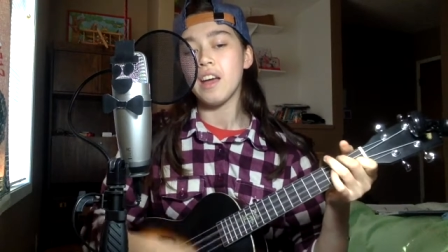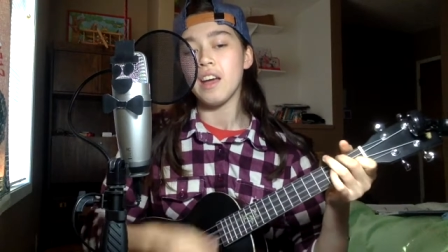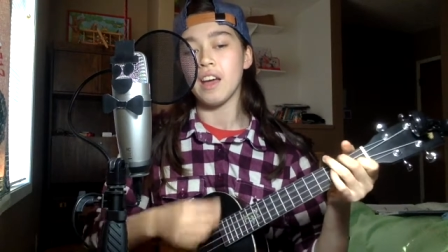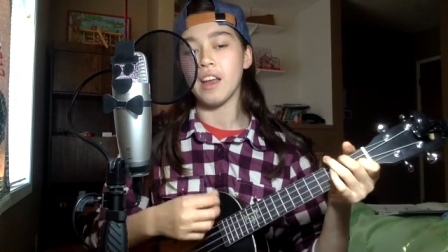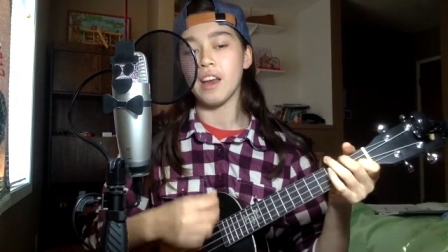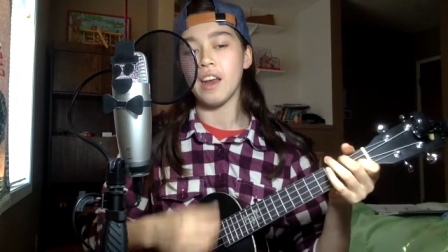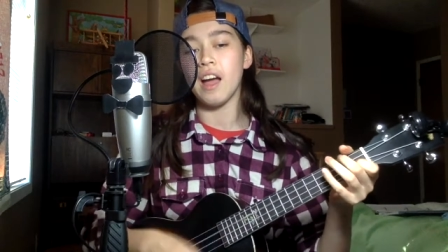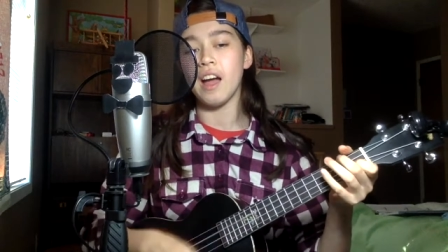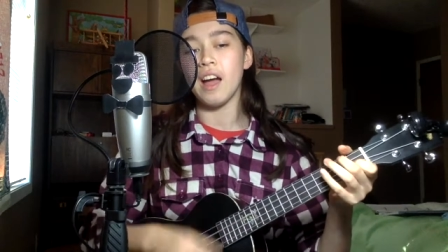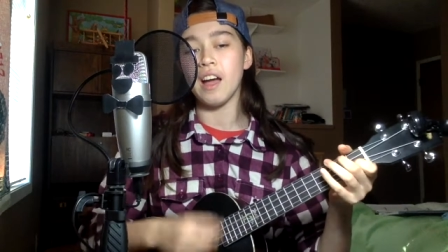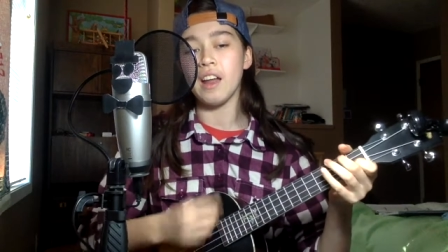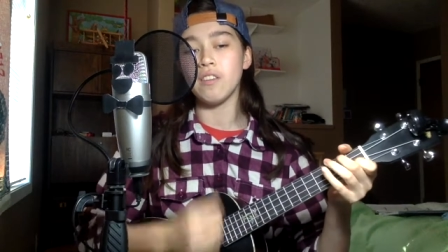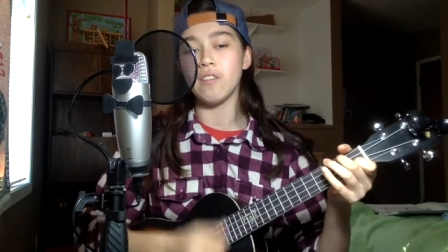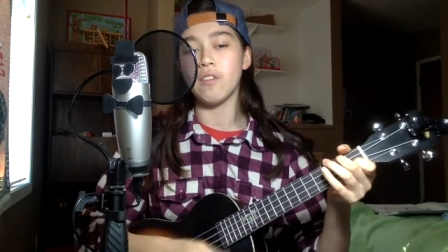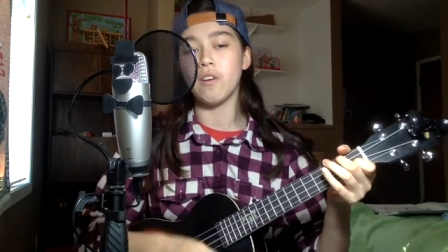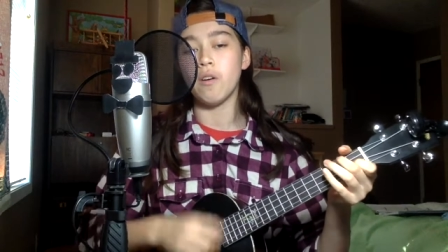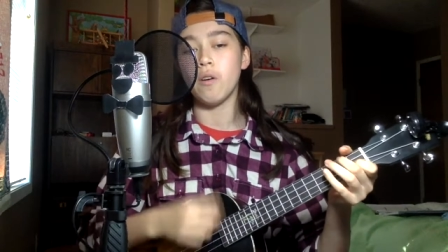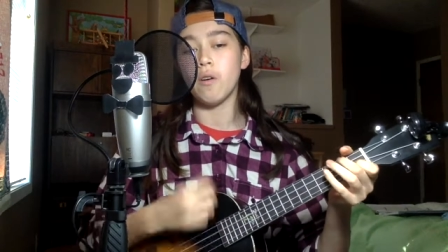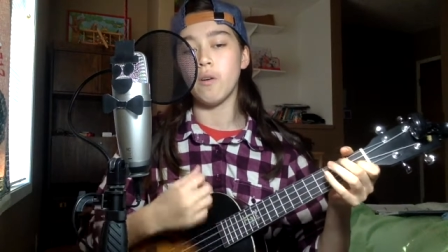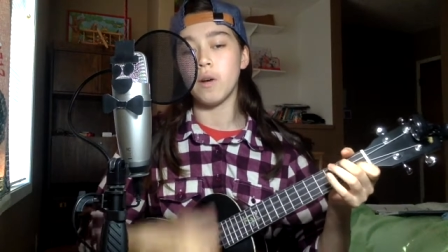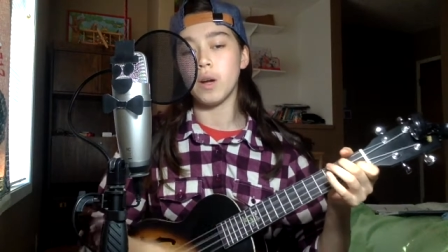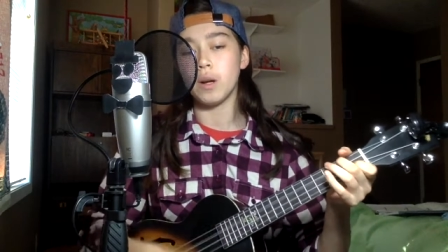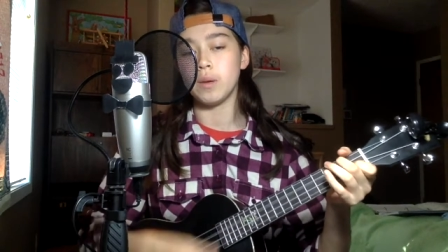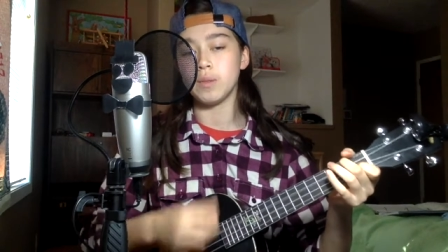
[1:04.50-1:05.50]
And I
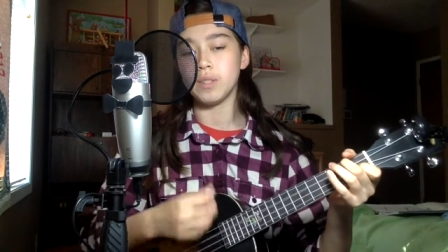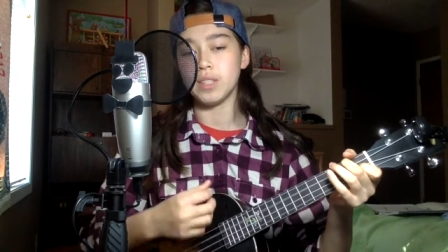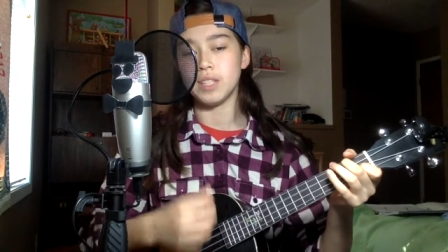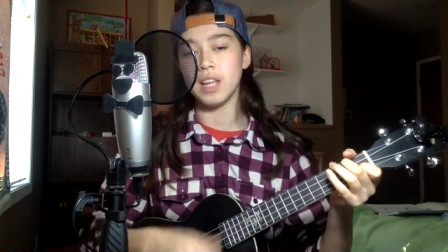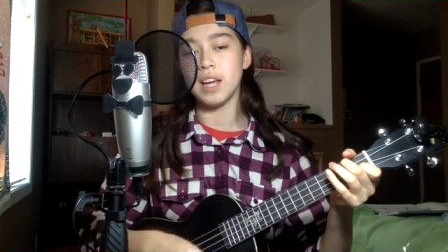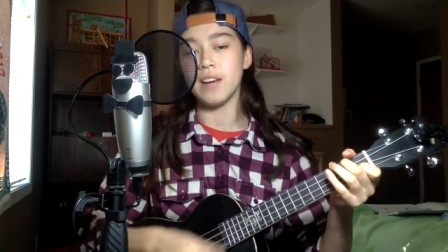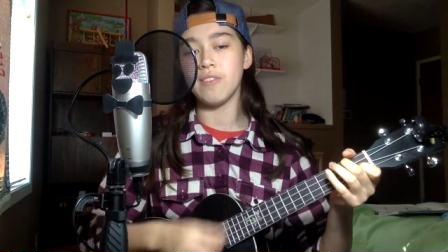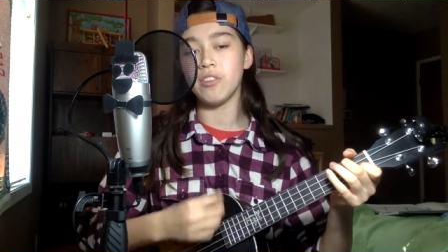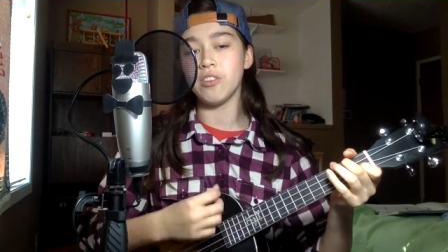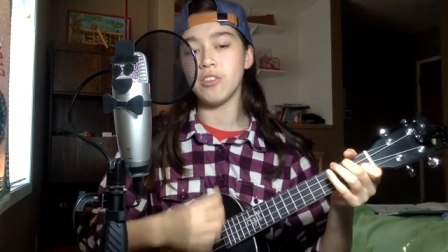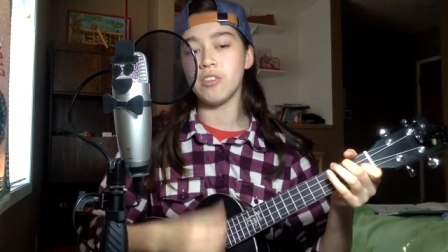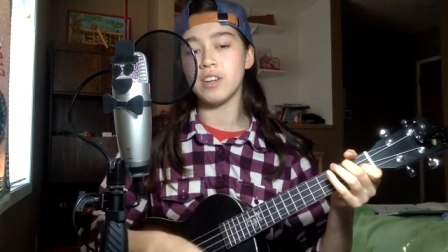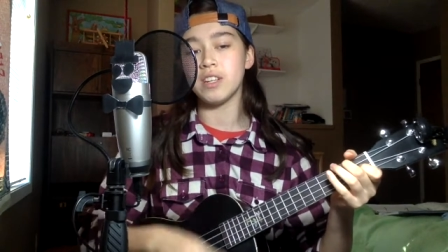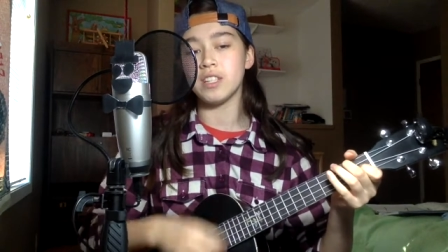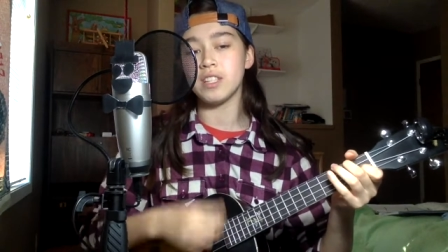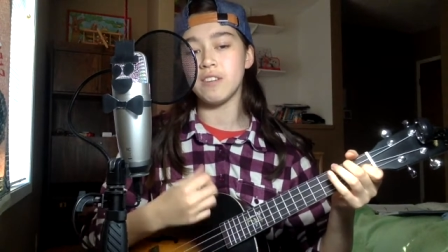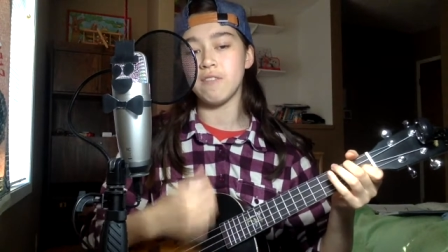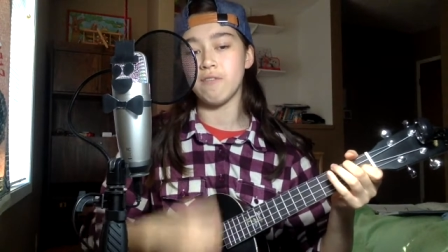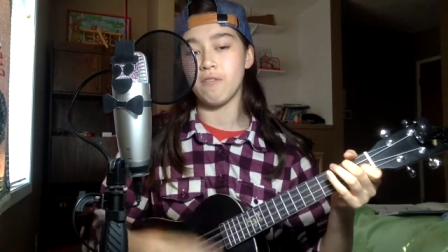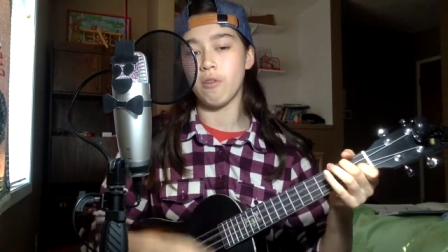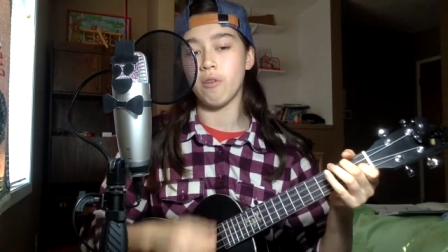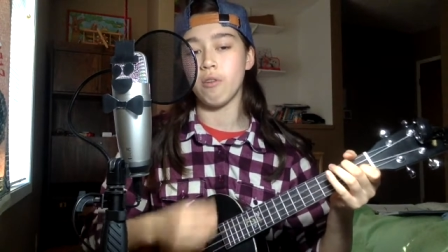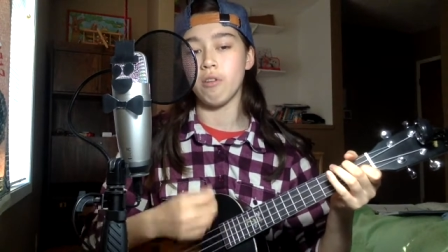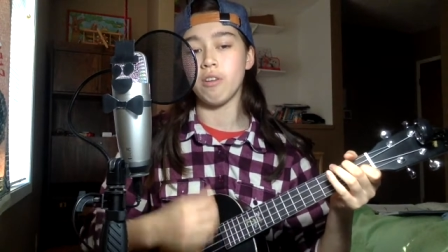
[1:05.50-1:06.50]
know it was never easy
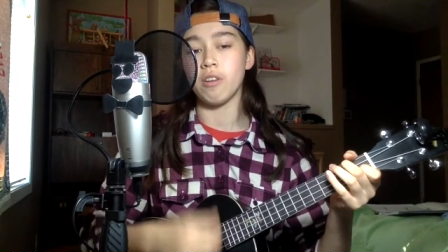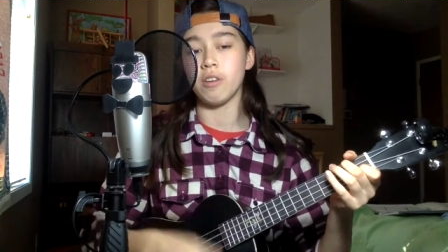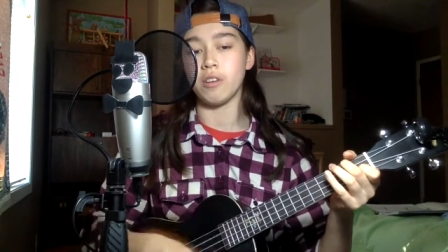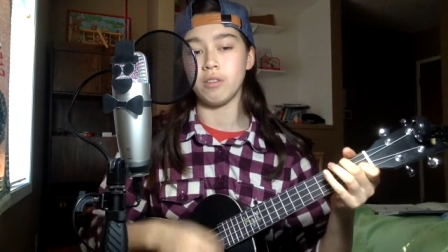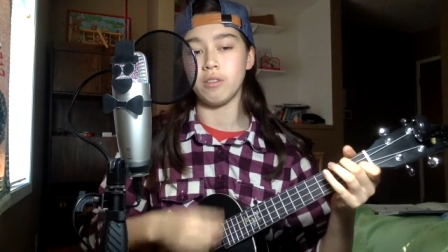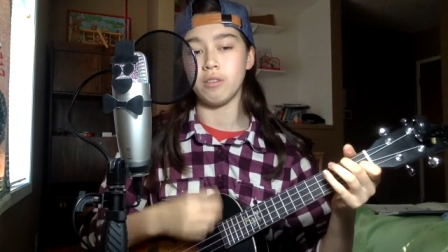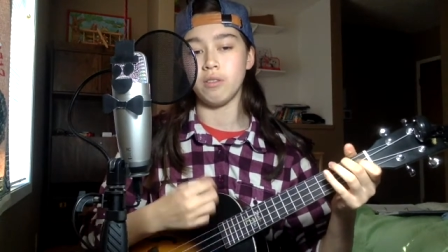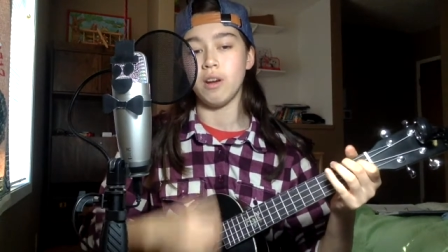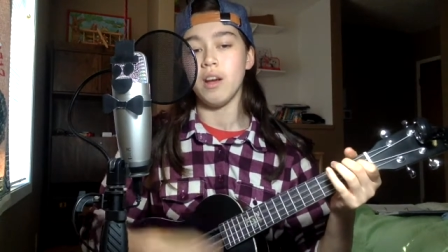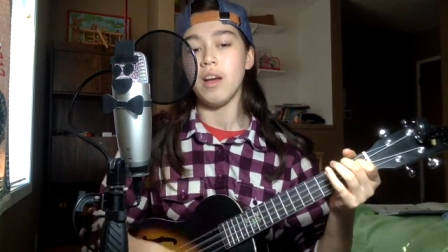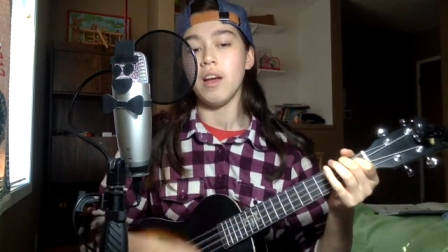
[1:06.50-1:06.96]
for you.